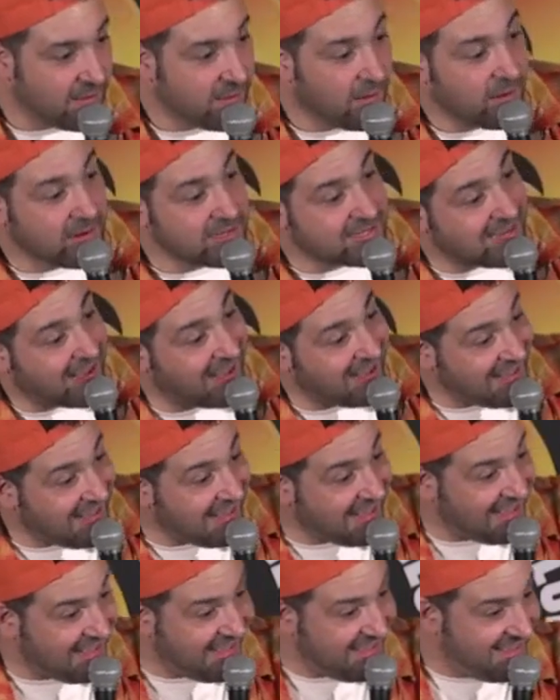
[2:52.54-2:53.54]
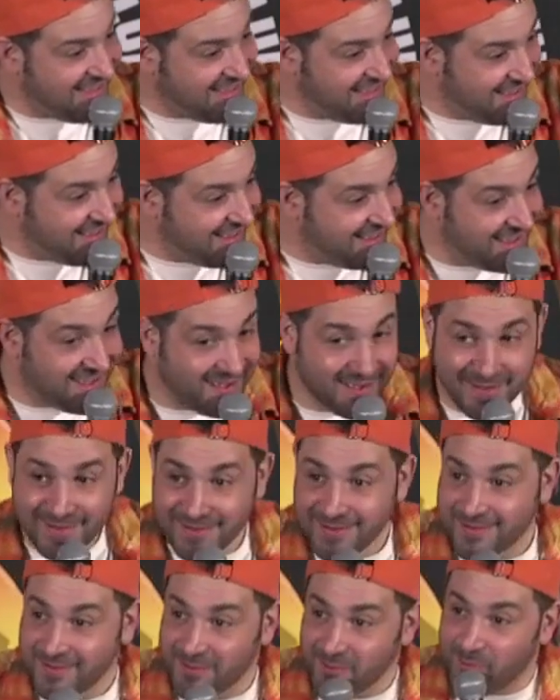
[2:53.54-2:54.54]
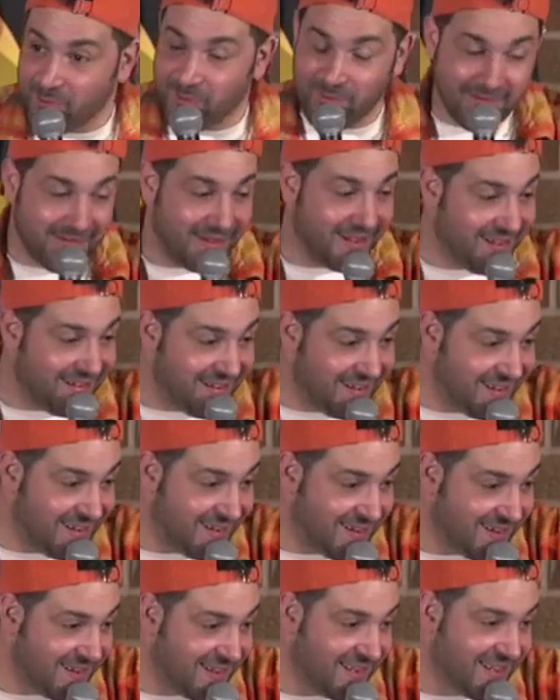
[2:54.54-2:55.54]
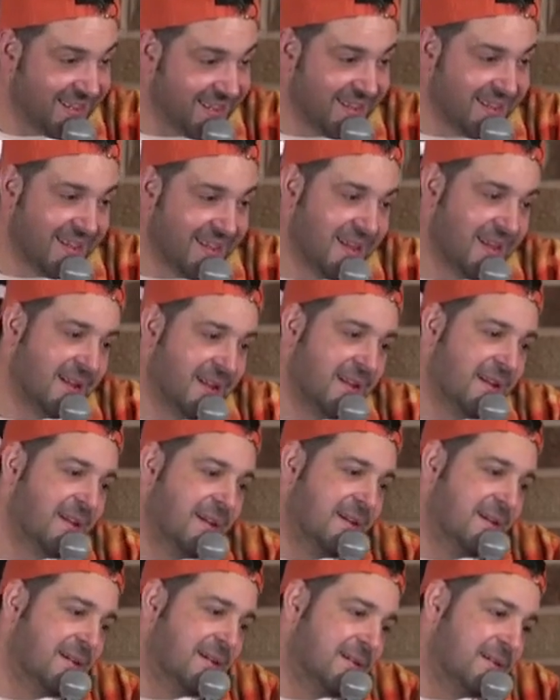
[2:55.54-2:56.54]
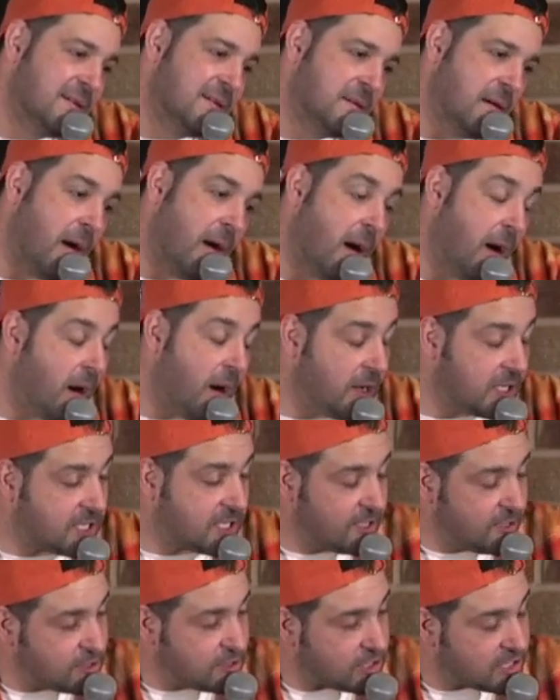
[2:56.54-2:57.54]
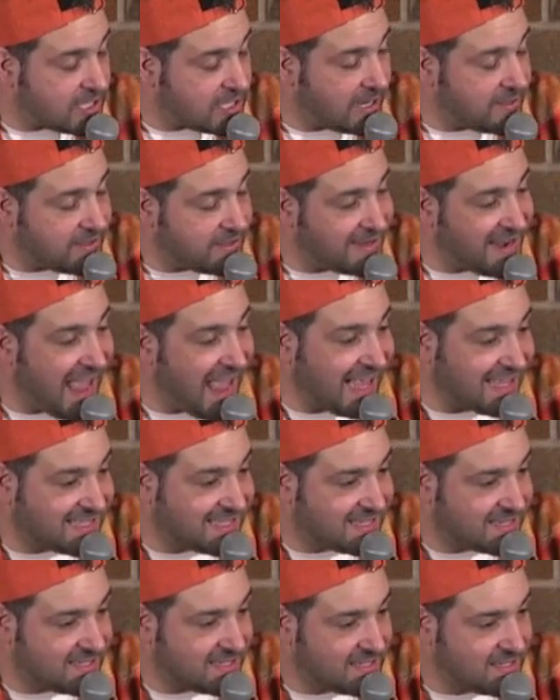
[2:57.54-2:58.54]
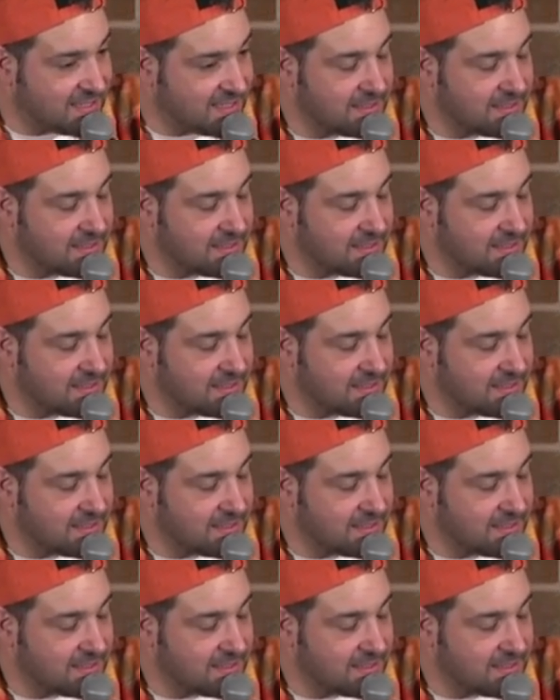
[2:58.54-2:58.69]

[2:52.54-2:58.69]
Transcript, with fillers: Is that it? You can get it removed for less than £10 grand. Ah, so you'll just take the net? Yeah.